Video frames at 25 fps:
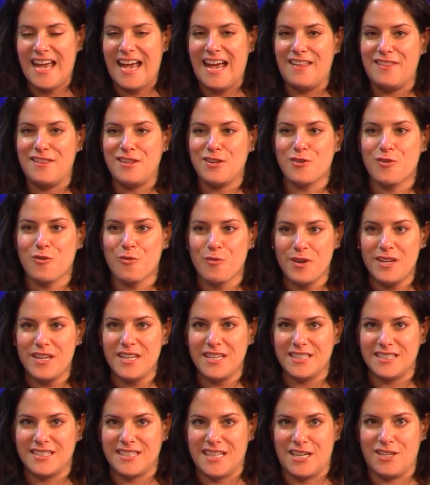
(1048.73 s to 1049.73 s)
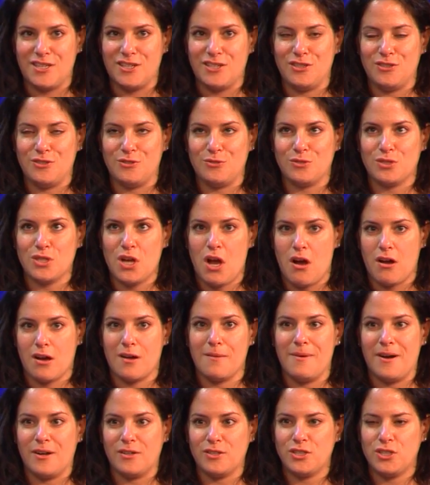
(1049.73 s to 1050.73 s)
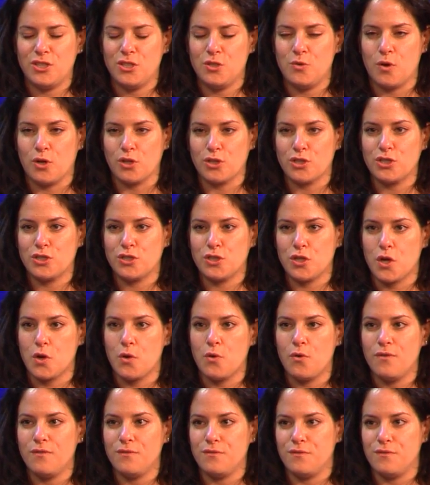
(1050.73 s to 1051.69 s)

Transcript: And the ingredients that you talk about too are so